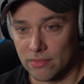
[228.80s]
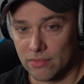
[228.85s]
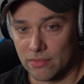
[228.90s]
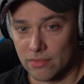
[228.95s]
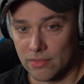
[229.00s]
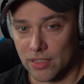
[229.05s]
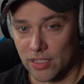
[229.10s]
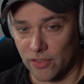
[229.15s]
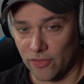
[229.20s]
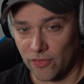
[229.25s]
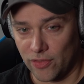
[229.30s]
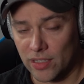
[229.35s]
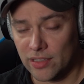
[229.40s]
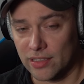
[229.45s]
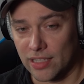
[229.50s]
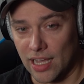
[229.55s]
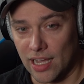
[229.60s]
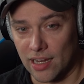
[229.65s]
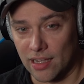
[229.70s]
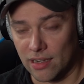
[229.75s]
confront
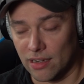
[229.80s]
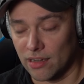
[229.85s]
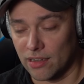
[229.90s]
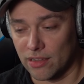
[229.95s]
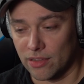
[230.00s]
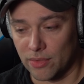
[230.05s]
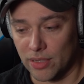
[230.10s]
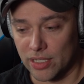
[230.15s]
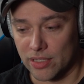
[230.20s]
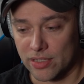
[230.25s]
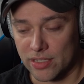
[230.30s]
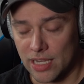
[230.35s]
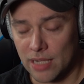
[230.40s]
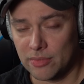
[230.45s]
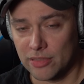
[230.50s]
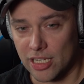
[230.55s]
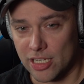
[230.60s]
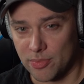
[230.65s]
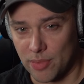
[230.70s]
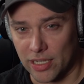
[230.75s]
that, or the way you
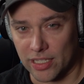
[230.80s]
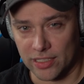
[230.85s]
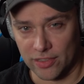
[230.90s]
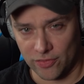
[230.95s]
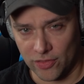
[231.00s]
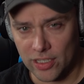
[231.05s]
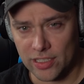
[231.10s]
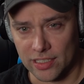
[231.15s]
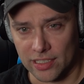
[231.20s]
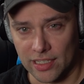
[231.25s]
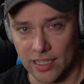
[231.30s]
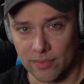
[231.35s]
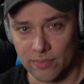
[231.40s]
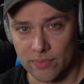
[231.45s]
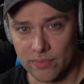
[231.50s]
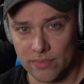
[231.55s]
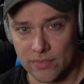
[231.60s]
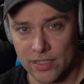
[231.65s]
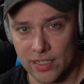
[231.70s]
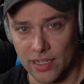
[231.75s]
stop that, is by confronting them,
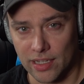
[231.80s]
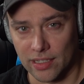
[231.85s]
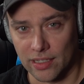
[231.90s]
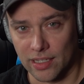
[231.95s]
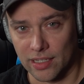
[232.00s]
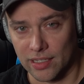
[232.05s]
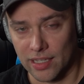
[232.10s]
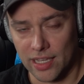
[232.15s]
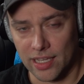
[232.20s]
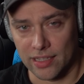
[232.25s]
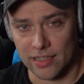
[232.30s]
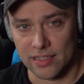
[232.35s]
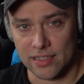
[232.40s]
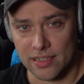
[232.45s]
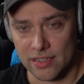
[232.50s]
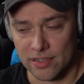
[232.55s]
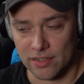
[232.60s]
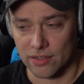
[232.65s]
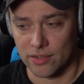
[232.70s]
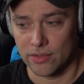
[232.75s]
saying like, "Hey, this
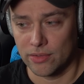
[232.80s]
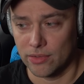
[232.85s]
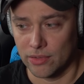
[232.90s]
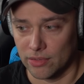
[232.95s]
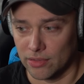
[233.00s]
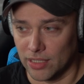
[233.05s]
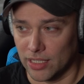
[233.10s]
isn't cool.